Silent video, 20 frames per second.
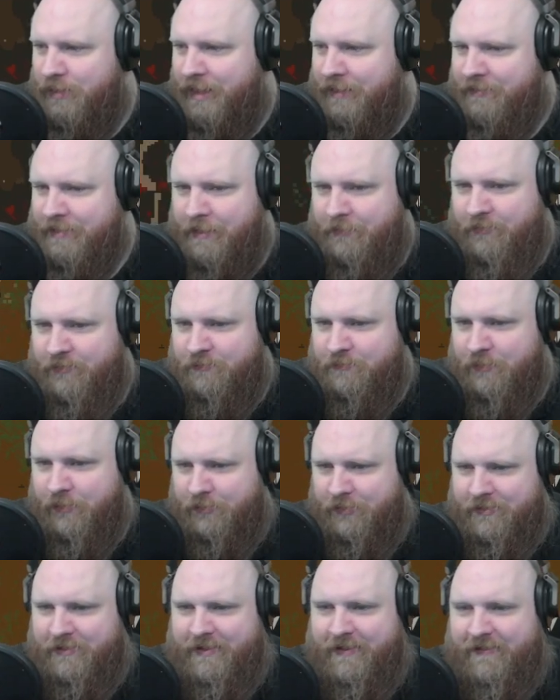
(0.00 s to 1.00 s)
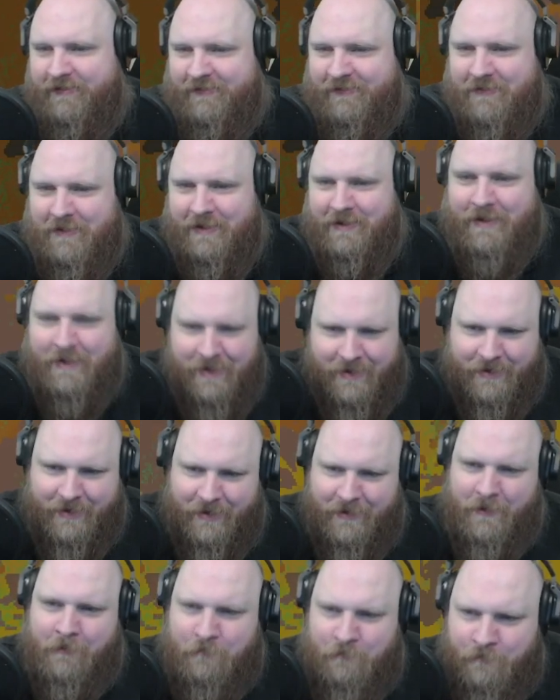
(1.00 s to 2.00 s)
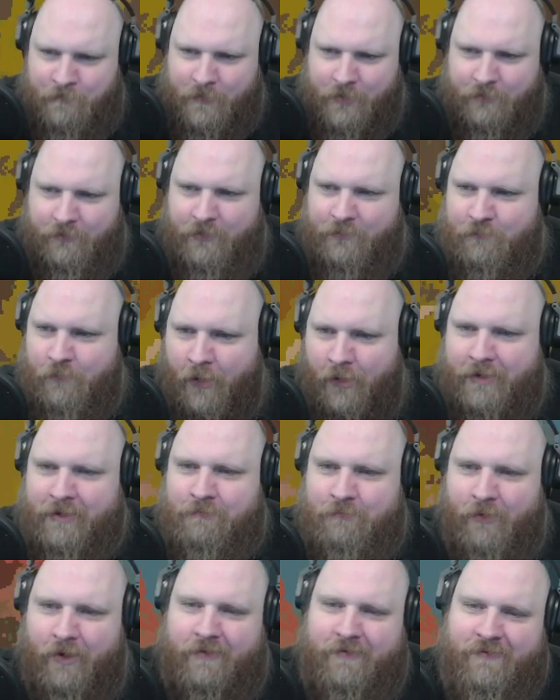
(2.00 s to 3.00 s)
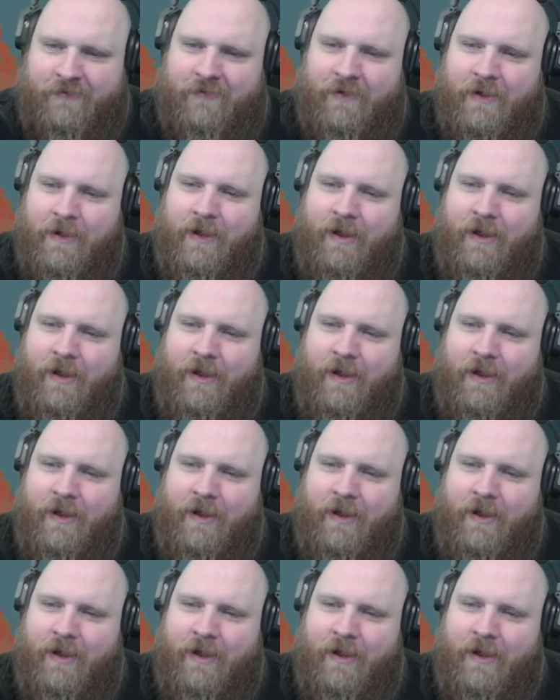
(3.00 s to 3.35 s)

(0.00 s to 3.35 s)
and then just building this with pocket bots.